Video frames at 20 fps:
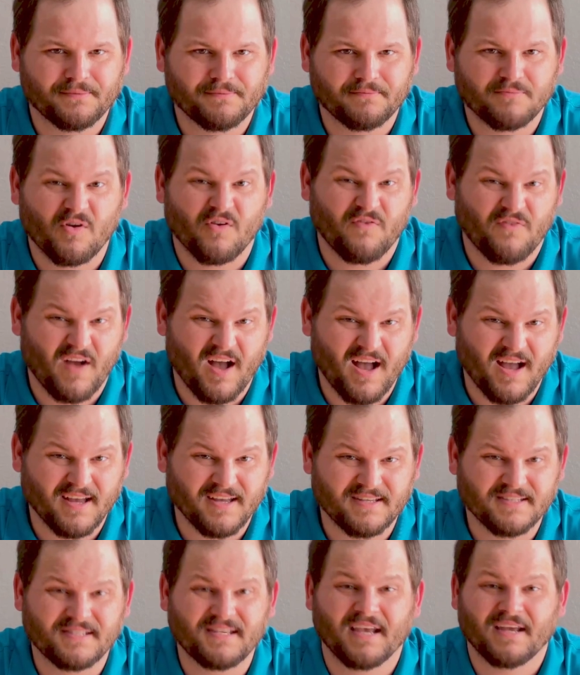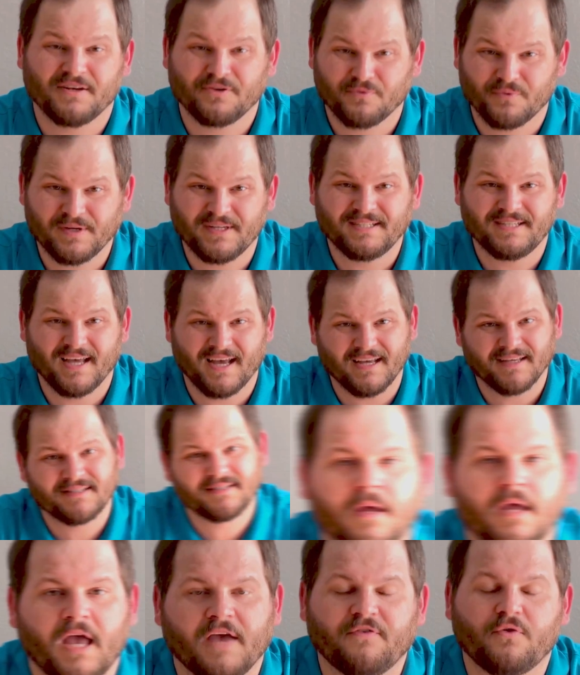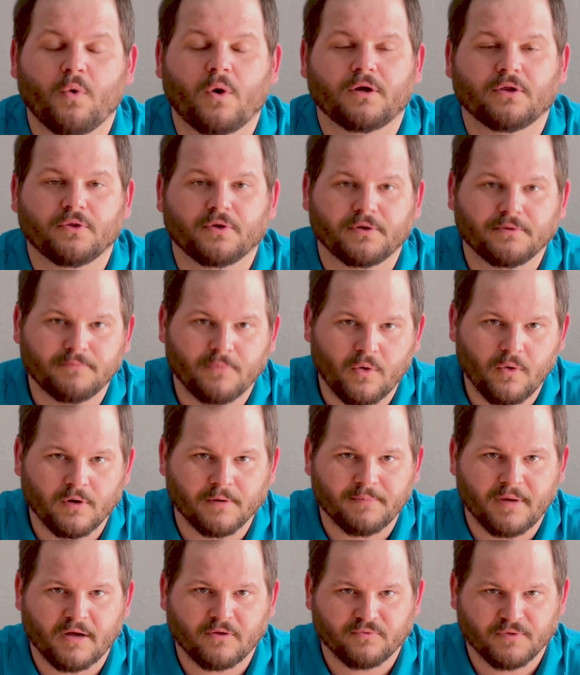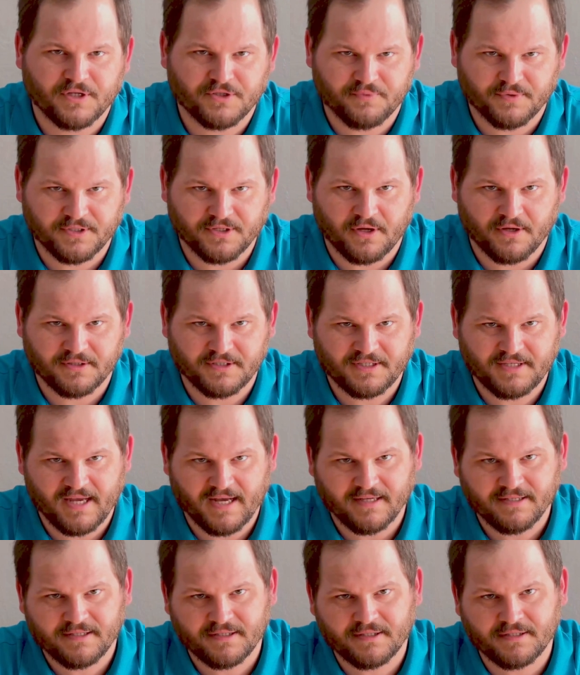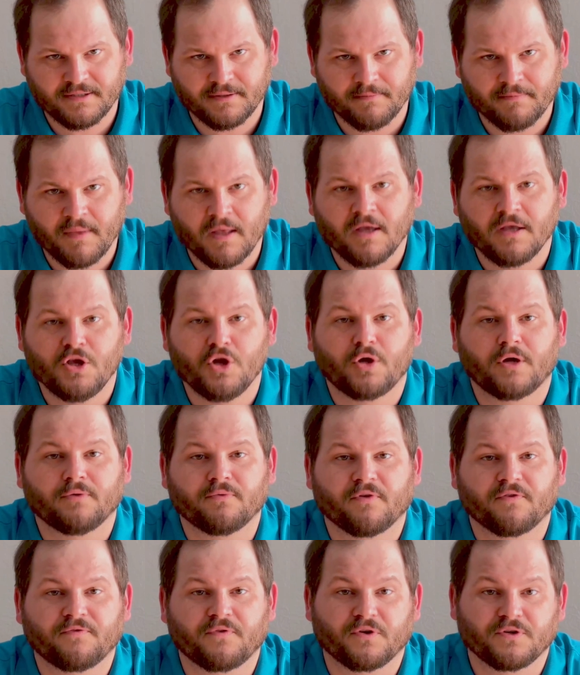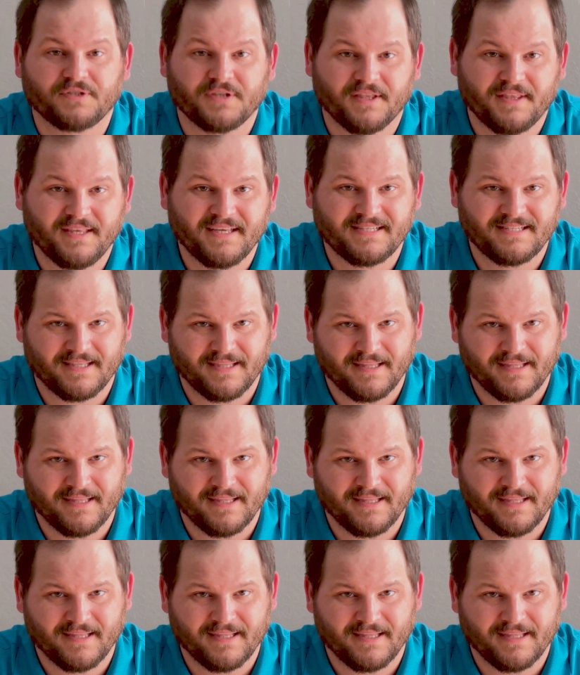Revise and retest. If you want to learn more about rich results tests, you can refer to this